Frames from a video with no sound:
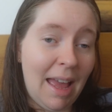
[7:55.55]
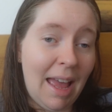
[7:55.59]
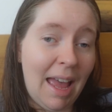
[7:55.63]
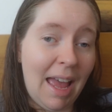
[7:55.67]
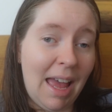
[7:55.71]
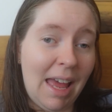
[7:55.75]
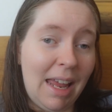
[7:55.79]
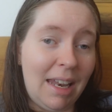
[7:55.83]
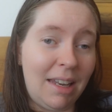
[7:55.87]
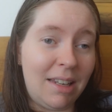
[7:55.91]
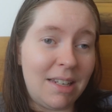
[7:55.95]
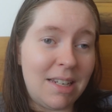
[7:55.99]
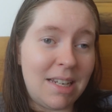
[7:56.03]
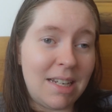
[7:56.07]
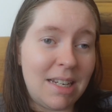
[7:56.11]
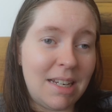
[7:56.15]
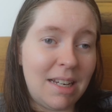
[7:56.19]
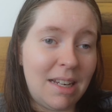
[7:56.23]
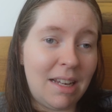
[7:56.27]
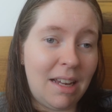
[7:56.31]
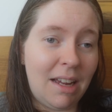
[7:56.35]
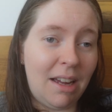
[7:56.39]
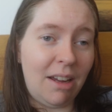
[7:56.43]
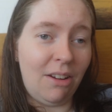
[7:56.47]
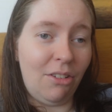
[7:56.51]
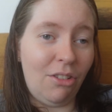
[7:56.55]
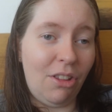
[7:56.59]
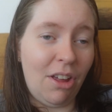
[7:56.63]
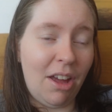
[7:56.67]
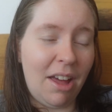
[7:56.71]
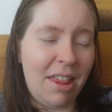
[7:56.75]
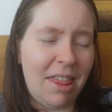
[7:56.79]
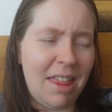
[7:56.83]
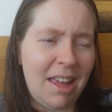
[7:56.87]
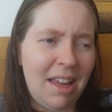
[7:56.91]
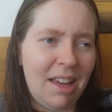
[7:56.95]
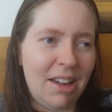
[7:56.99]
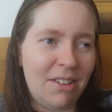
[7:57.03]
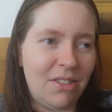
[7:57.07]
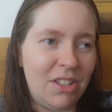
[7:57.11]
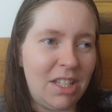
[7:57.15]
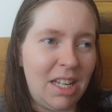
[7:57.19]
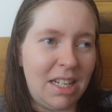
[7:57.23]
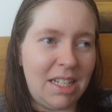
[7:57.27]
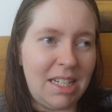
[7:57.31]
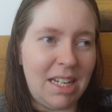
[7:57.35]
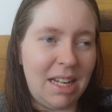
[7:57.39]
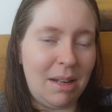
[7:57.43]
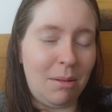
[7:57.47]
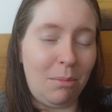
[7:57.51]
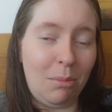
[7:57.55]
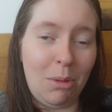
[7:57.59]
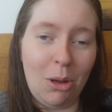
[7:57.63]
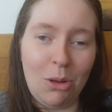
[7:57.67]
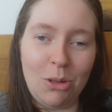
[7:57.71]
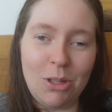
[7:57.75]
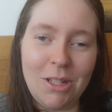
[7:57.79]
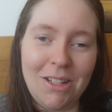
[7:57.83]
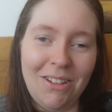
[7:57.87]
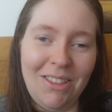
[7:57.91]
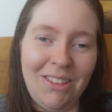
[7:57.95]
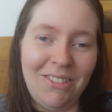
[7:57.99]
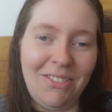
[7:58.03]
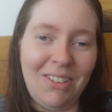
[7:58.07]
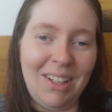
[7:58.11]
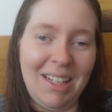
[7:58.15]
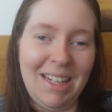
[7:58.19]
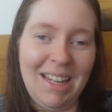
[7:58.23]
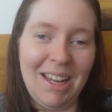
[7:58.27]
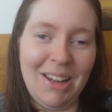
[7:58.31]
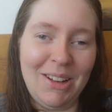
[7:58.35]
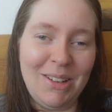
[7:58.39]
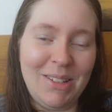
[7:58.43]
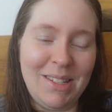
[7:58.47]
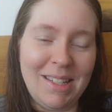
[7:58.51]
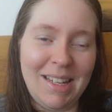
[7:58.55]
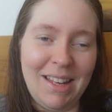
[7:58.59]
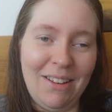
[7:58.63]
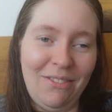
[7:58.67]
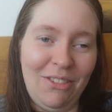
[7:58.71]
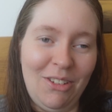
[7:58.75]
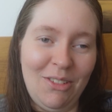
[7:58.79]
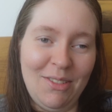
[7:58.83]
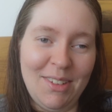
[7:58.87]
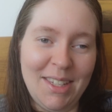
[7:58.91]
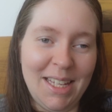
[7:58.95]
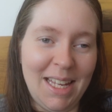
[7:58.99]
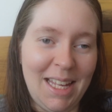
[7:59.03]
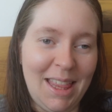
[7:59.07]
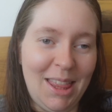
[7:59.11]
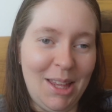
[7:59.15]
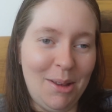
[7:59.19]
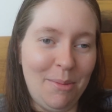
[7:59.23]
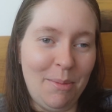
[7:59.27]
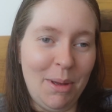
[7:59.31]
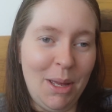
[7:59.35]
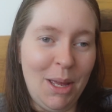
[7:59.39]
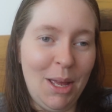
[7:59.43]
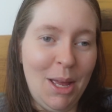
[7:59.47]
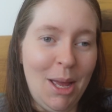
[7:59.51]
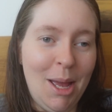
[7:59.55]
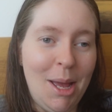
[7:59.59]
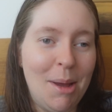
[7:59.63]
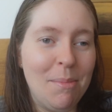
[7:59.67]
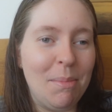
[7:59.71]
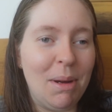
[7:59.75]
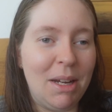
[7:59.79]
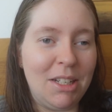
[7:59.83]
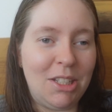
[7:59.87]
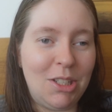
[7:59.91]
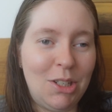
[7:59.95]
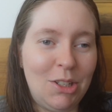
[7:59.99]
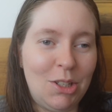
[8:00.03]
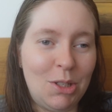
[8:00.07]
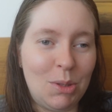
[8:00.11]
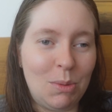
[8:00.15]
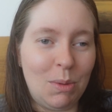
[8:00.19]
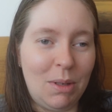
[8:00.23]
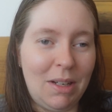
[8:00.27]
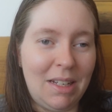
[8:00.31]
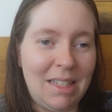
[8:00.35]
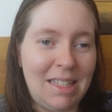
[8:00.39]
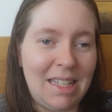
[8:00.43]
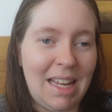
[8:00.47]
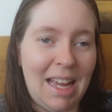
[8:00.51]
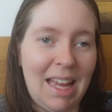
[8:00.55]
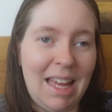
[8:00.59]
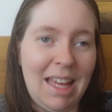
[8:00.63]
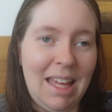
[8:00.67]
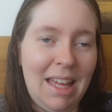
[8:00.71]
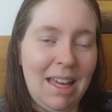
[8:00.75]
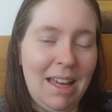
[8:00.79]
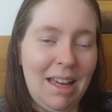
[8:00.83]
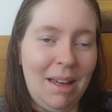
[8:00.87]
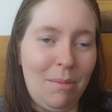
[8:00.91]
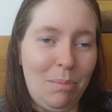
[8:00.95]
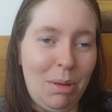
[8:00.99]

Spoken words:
And although I think I've said it in most of the videos, if you've seen them, but I do just want to say a